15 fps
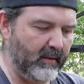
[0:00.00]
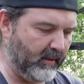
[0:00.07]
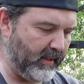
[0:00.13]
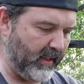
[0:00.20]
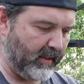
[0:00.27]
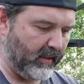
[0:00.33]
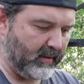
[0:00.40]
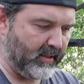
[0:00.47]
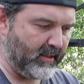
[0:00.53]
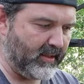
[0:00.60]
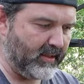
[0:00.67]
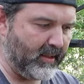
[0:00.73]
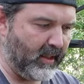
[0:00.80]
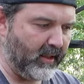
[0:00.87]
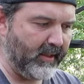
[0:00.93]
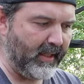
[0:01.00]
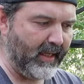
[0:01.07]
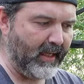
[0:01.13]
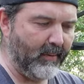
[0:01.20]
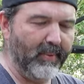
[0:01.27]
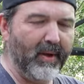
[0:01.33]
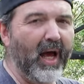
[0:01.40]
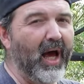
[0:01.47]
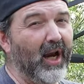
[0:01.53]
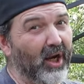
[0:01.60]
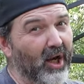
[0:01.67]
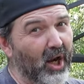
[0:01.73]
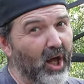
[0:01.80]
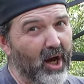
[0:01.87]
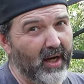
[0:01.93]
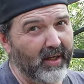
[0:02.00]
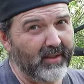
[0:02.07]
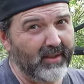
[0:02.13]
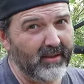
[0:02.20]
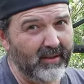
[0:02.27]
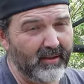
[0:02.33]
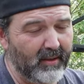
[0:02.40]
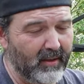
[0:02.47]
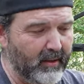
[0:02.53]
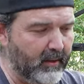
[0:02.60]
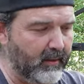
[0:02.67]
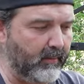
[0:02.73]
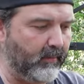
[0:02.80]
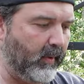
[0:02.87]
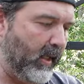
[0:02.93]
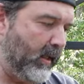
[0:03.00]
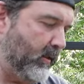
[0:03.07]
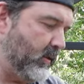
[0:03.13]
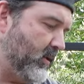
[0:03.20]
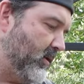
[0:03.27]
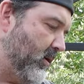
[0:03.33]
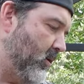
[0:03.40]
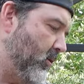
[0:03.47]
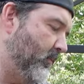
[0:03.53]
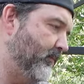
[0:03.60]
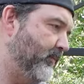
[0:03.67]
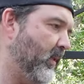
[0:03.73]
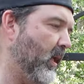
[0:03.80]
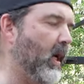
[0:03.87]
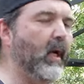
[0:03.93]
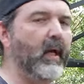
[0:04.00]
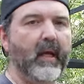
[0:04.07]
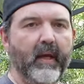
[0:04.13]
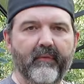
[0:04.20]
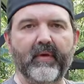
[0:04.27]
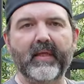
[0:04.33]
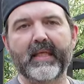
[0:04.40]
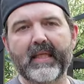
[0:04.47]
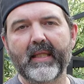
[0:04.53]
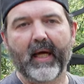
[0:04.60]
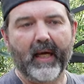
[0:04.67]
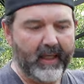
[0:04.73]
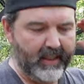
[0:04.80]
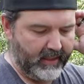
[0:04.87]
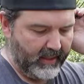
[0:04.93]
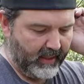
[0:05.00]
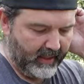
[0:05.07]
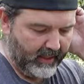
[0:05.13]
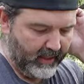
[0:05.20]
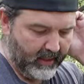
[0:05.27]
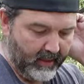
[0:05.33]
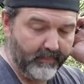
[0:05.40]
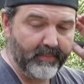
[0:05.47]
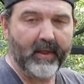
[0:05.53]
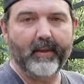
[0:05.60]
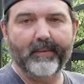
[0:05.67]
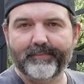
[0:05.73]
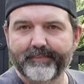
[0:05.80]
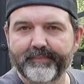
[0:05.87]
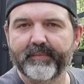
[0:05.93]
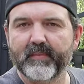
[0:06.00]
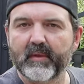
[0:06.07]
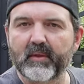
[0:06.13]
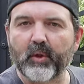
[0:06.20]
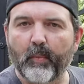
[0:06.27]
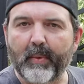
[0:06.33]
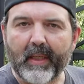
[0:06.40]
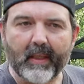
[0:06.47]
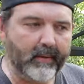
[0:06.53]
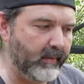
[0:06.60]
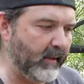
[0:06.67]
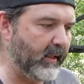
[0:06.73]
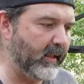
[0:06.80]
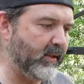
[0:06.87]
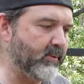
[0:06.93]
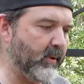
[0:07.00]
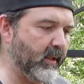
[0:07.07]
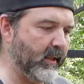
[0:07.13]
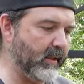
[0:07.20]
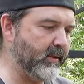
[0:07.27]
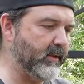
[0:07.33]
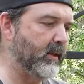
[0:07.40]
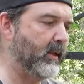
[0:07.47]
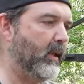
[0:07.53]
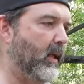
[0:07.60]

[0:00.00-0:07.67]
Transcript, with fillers: that'll snug that up a lot, right? So if you need the height and you got to get it up there, so be it. It is what it is.